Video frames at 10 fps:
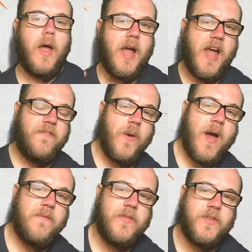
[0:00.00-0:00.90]
If you
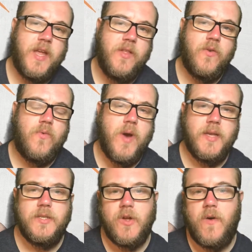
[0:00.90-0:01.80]
haven't seen the
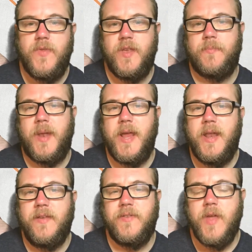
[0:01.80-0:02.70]
rest of this
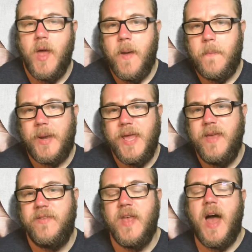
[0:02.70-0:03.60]
playlist,
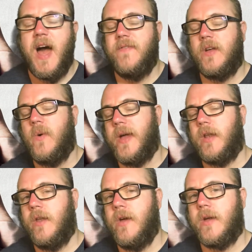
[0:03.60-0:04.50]
please have a quick
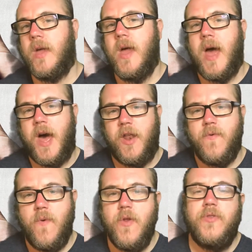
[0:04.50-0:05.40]
look, and I
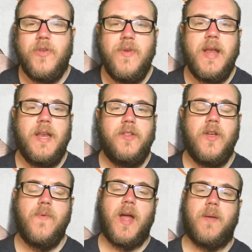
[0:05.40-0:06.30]
really
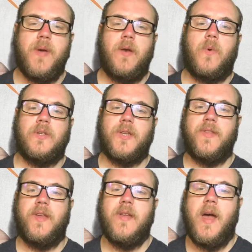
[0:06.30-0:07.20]
do recommend watching
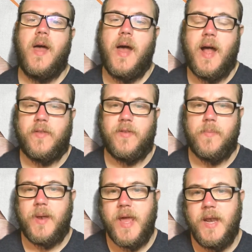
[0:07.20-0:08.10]
this as a
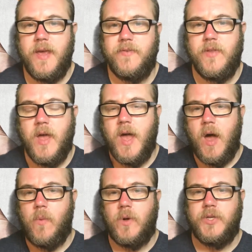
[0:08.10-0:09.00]
playlist
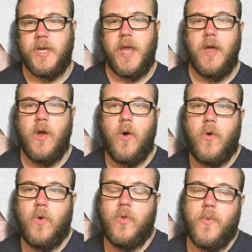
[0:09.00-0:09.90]
and watching it
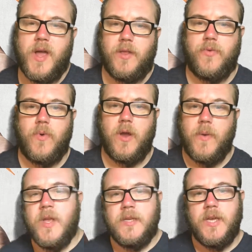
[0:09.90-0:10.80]
all the way through.
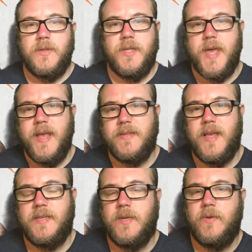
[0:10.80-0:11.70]
So today's
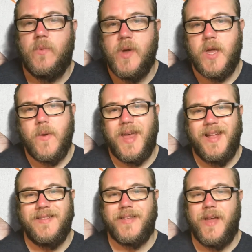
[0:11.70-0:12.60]
lesson, we're going
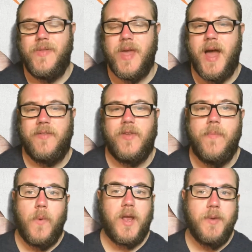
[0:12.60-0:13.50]
inside the atom.
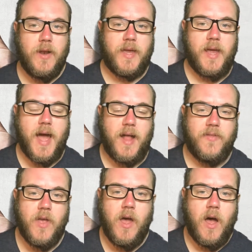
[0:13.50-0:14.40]
We're going to be looking at
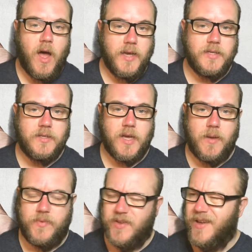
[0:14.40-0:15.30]

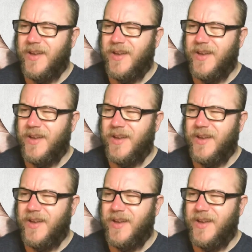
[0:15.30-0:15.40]
isotopes.